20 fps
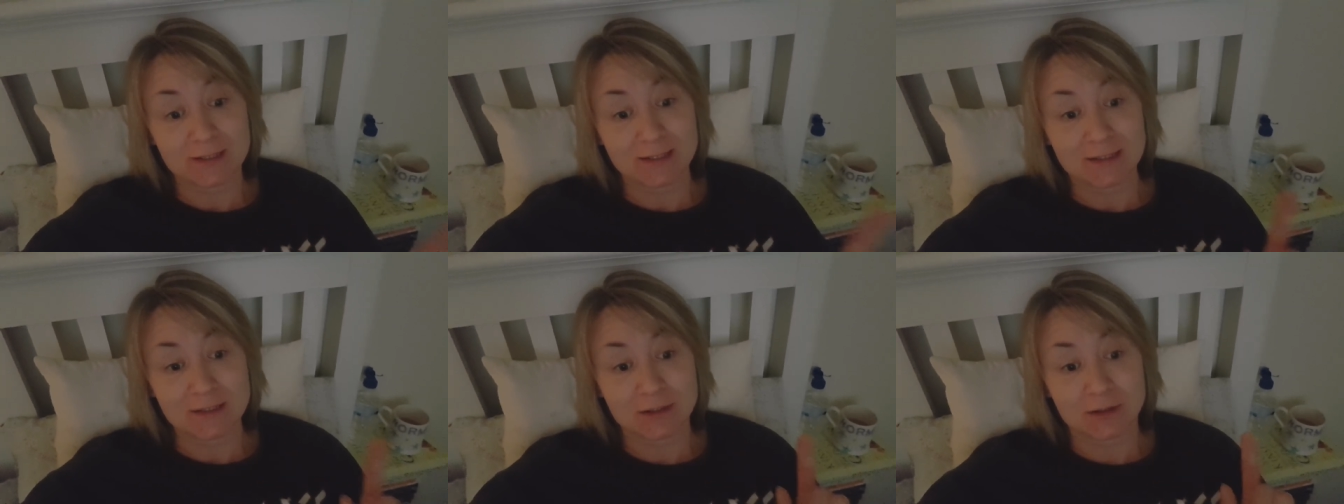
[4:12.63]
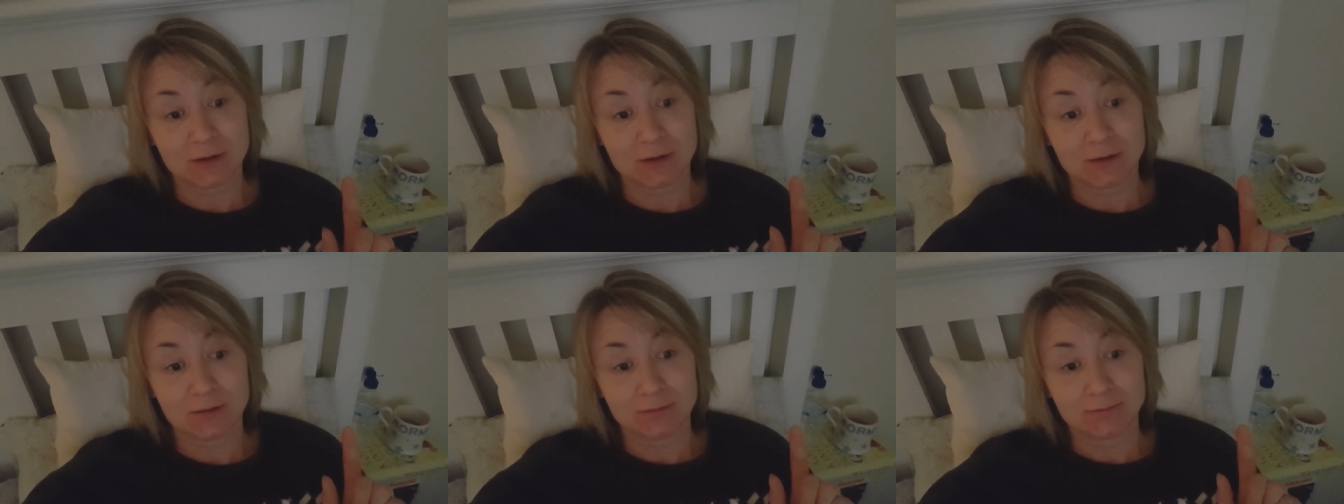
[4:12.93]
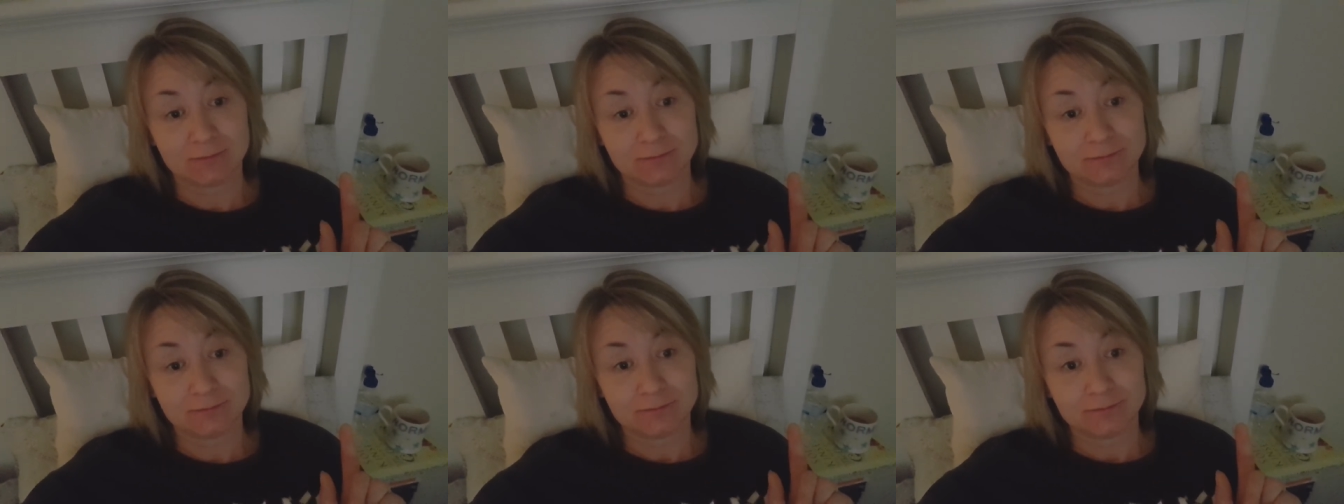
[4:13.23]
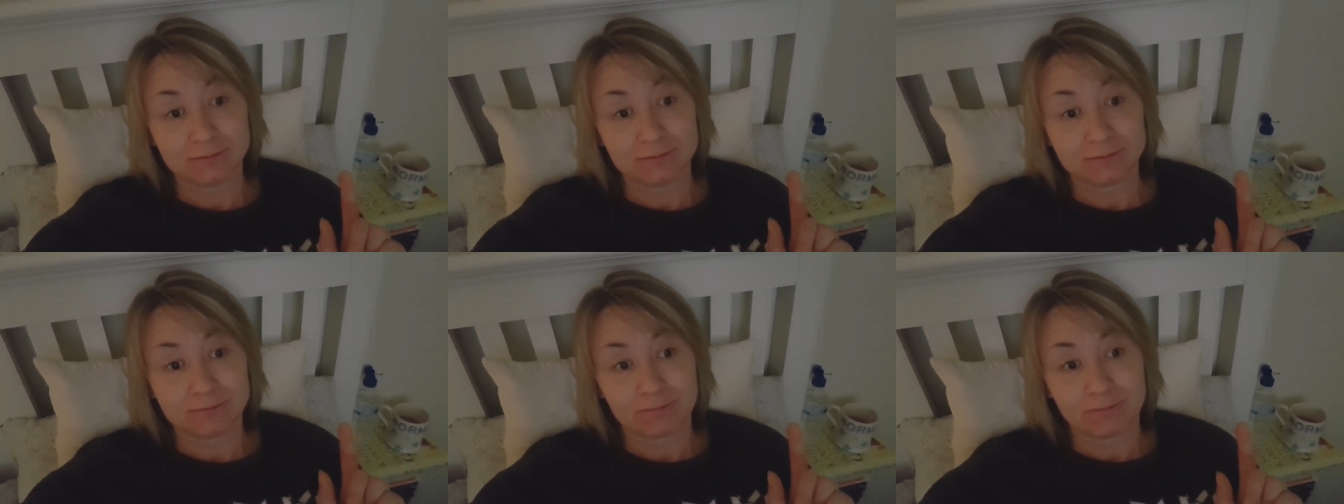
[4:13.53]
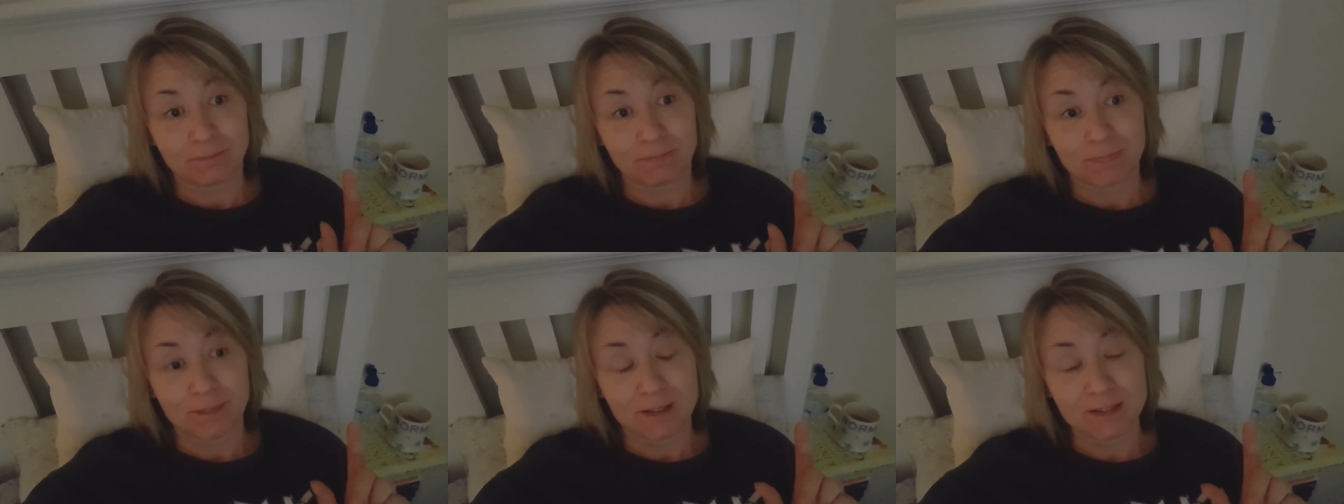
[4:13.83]
He's got
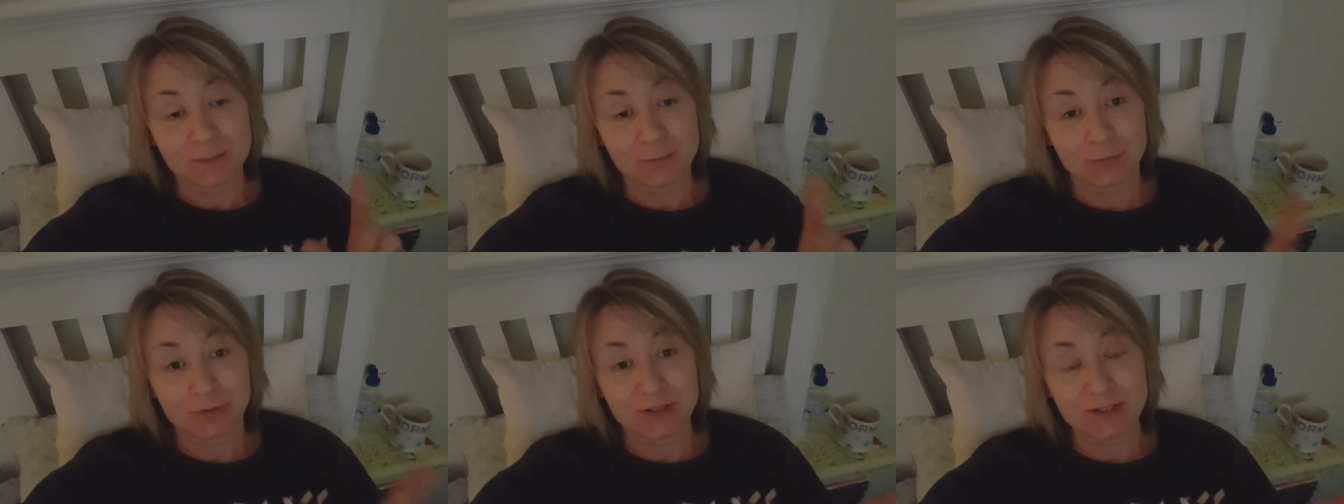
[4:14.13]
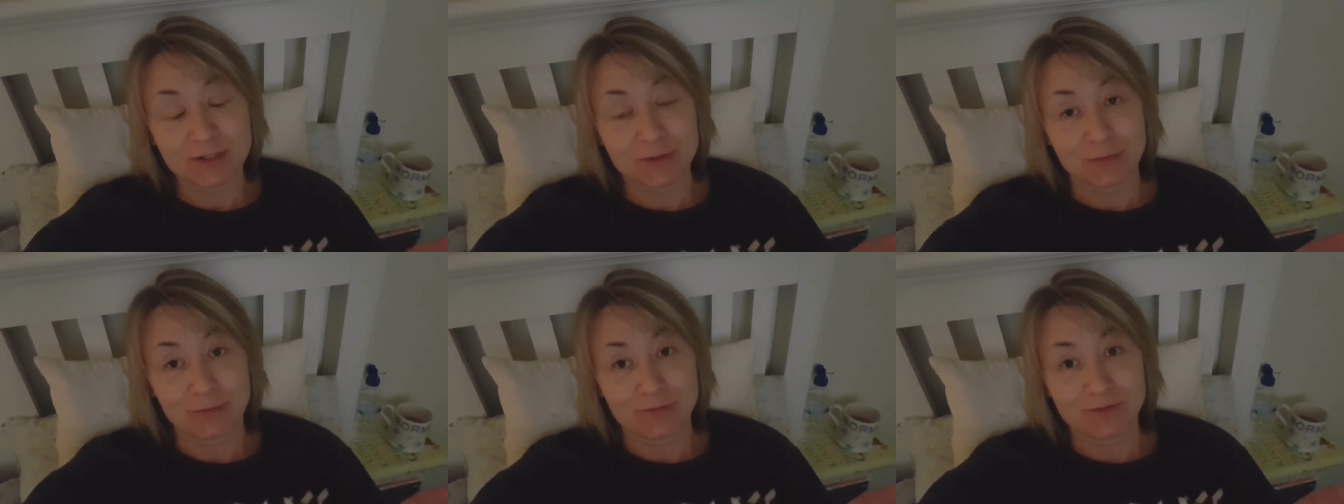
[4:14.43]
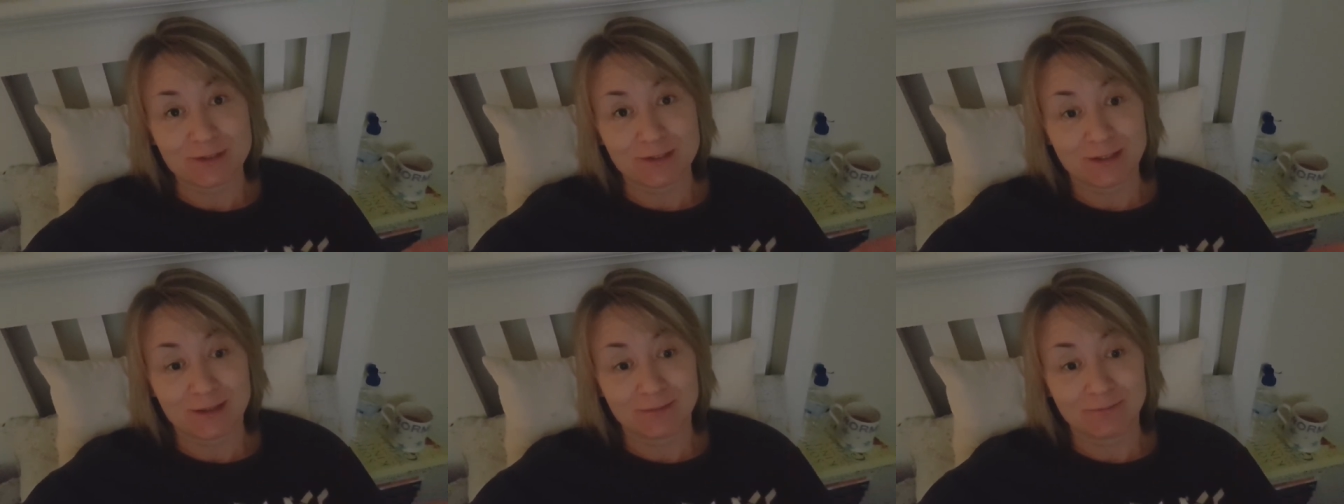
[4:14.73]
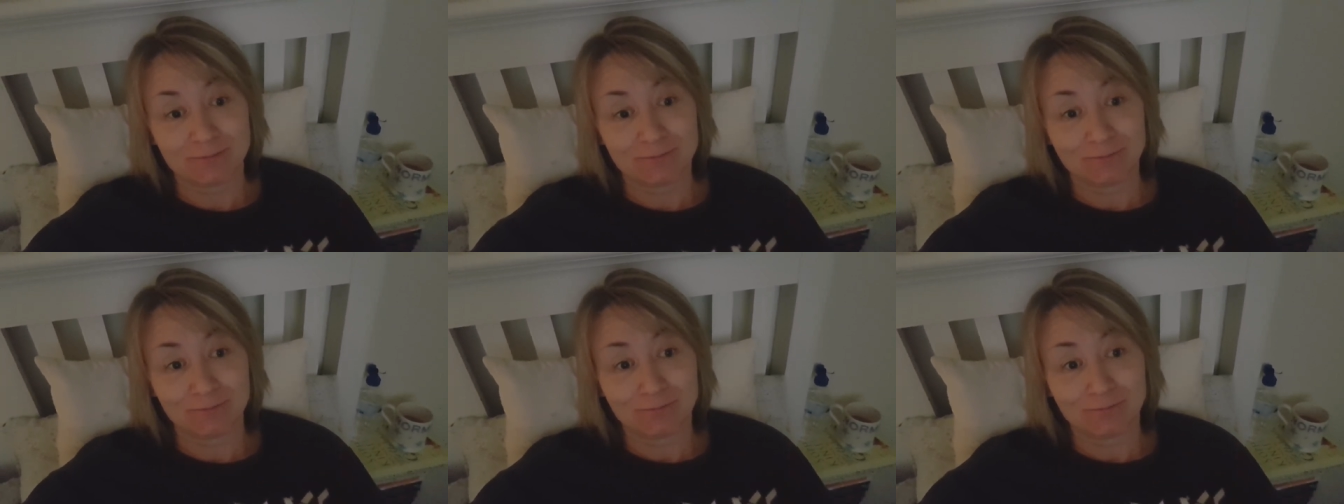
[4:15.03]
his preschool visit.